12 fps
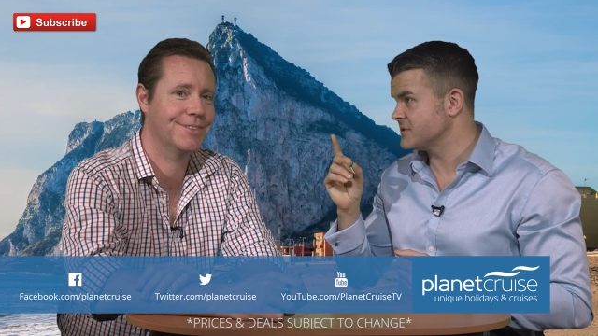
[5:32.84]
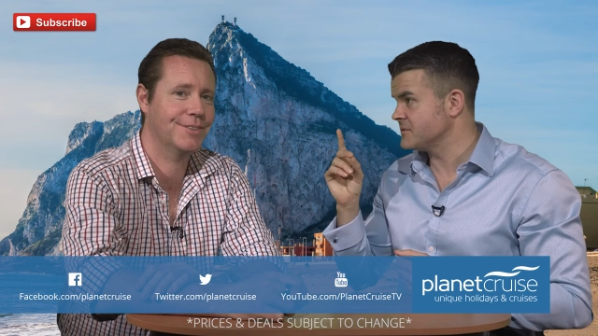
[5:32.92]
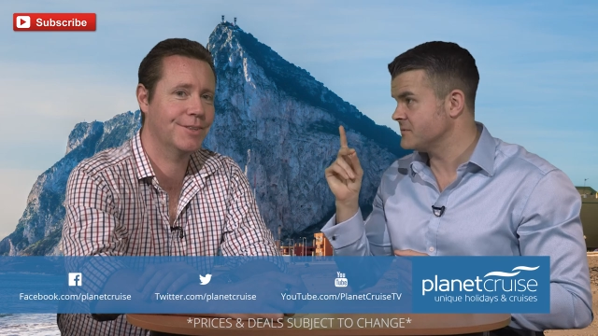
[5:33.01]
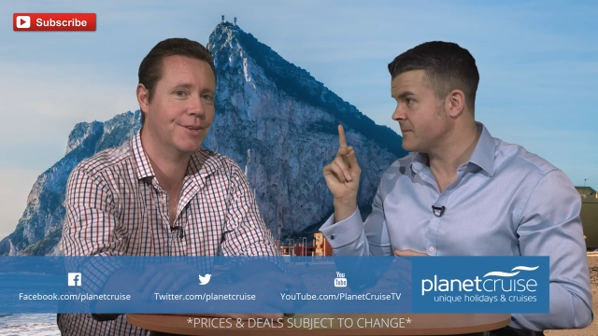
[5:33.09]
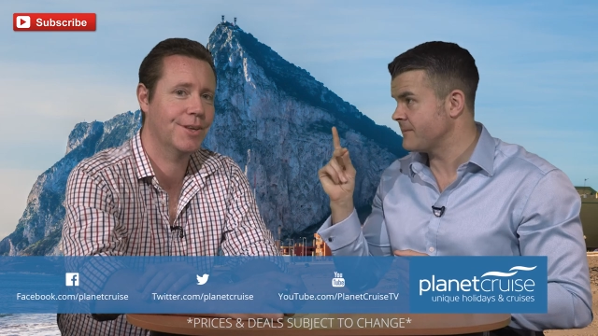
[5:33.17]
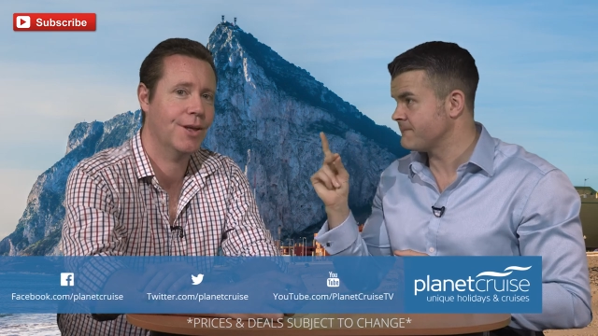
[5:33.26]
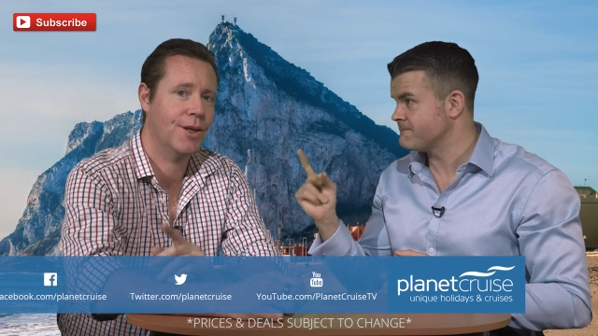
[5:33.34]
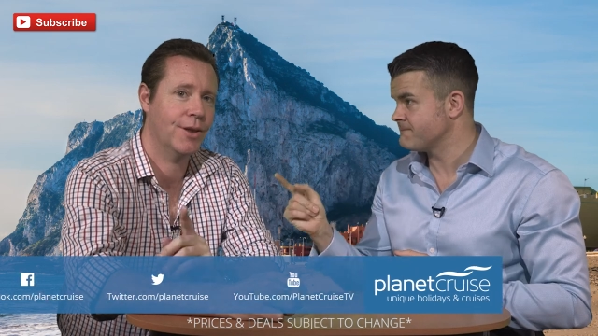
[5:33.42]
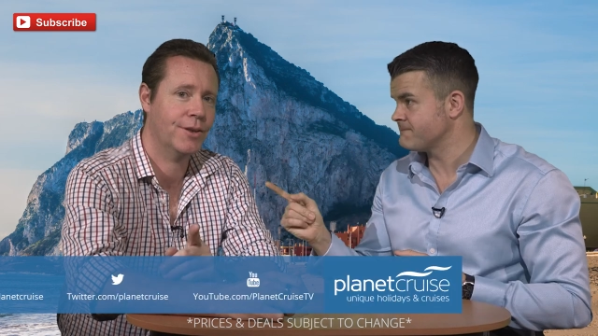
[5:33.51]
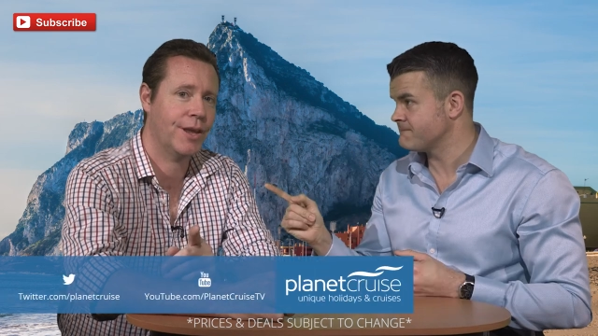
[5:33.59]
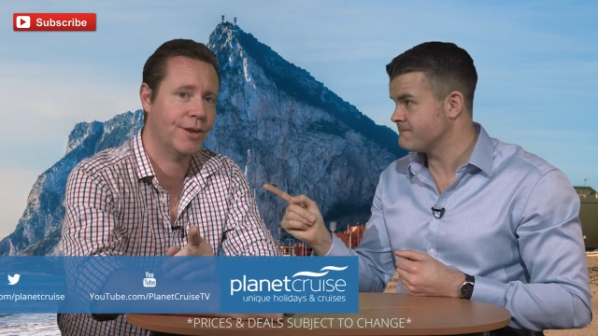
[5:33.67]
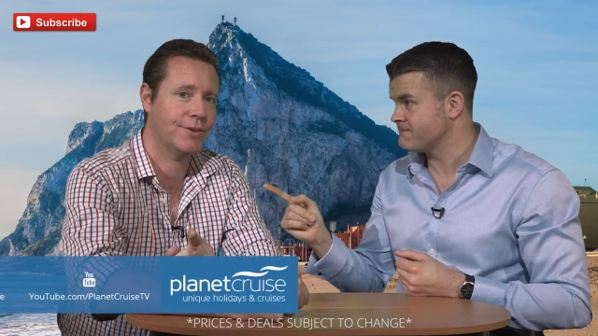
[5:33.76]
Speaker 1: too.
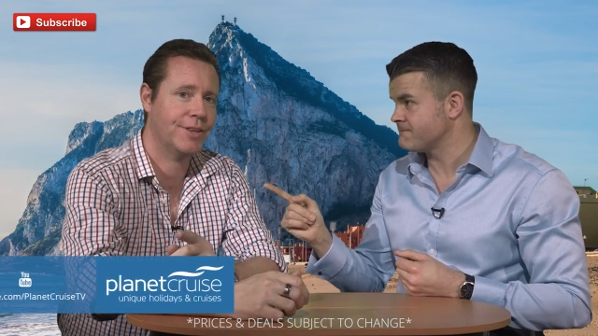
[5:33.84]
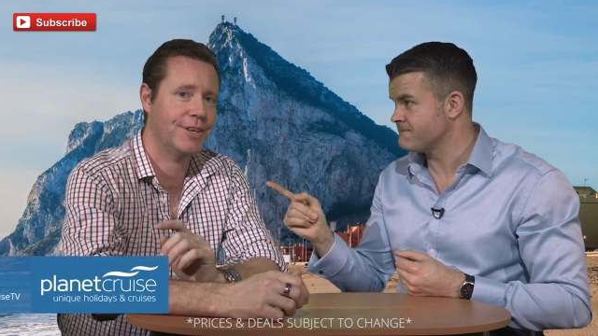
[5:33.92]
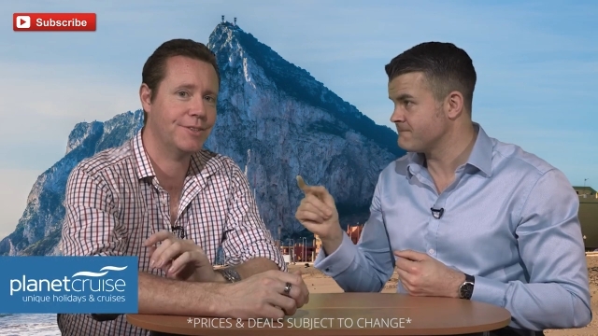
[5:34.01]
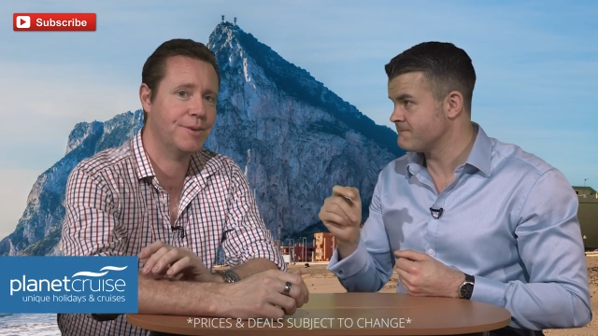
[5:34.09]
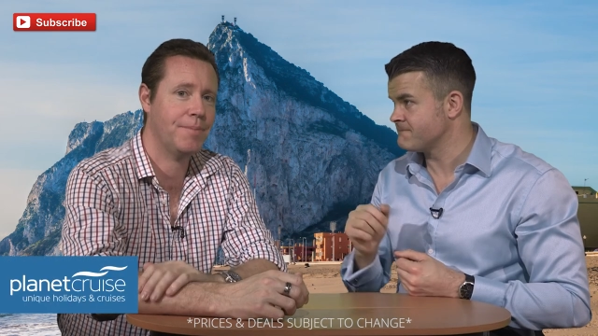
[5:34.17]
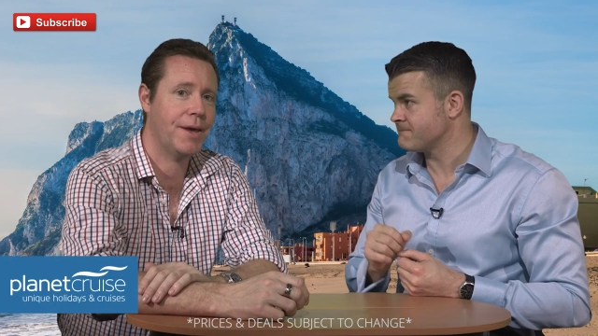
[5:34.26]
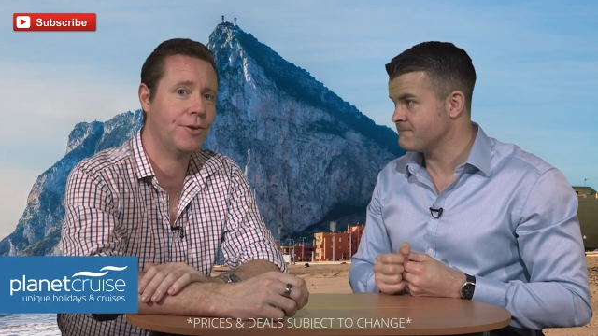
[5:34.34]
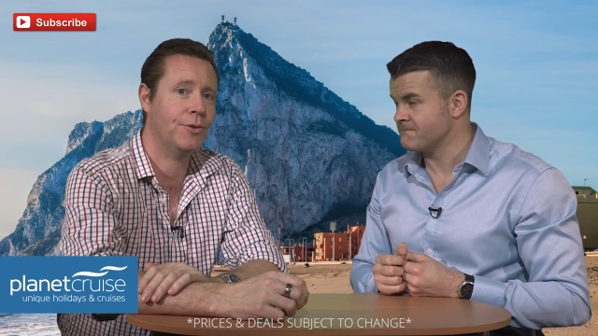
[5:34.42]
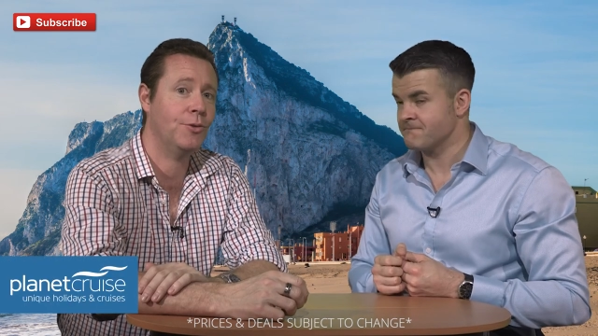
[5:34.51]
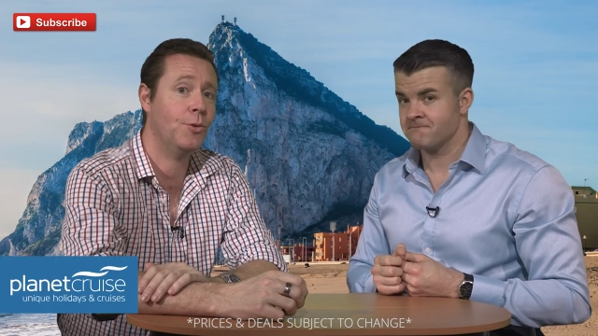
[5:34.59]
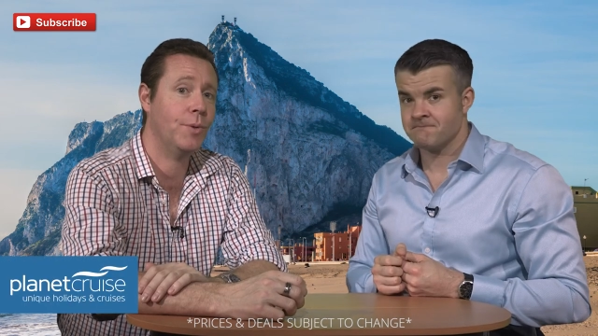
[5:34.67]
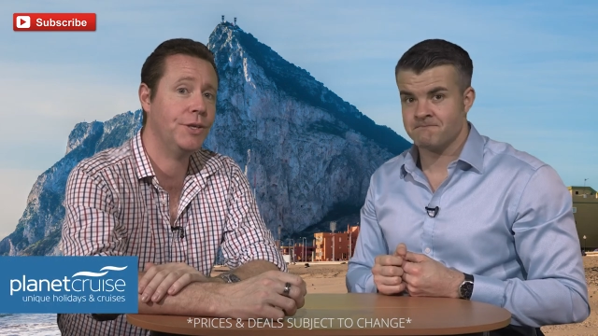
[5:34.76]
Down to the Easter Med
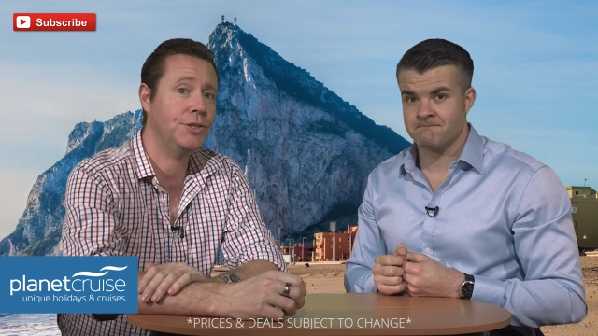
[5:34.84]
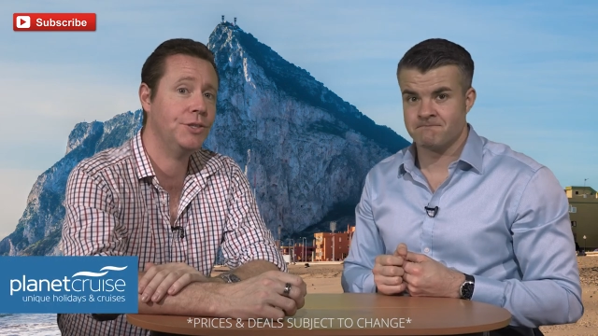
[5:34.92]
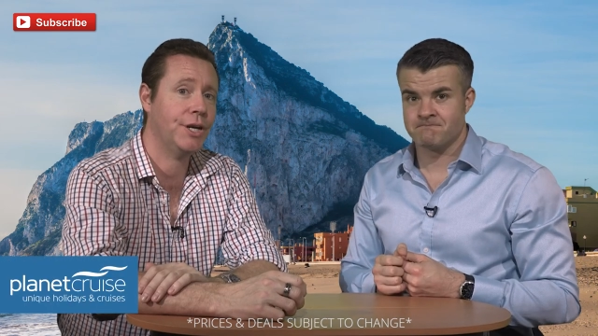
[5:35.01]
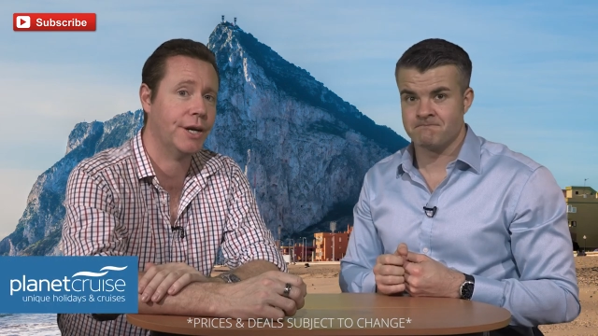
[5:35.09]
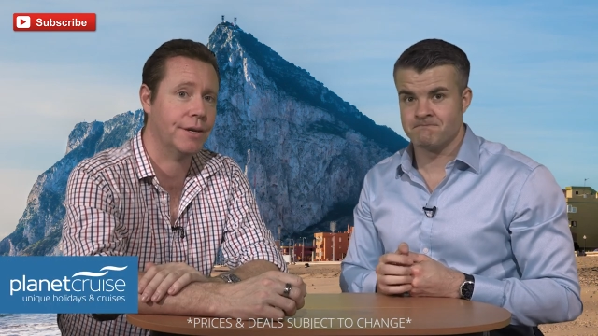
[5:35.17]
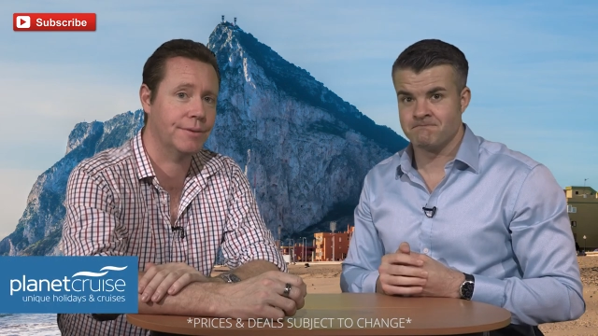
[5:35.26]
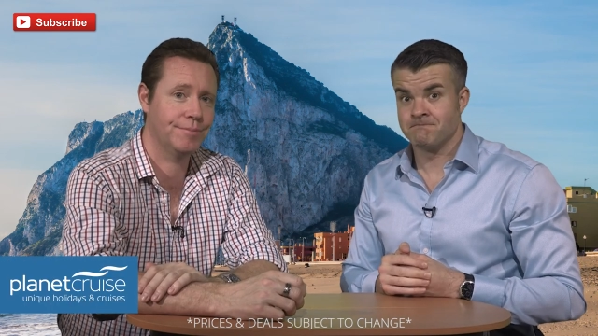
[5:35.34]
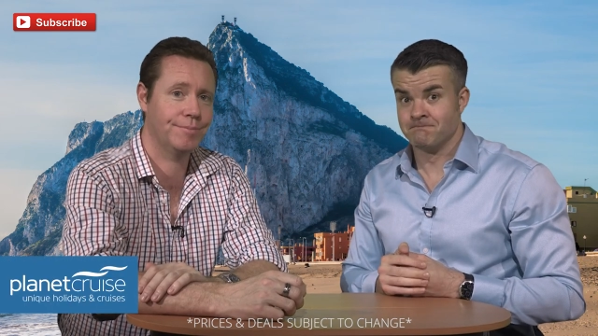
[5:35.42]
on Norwegian Jade.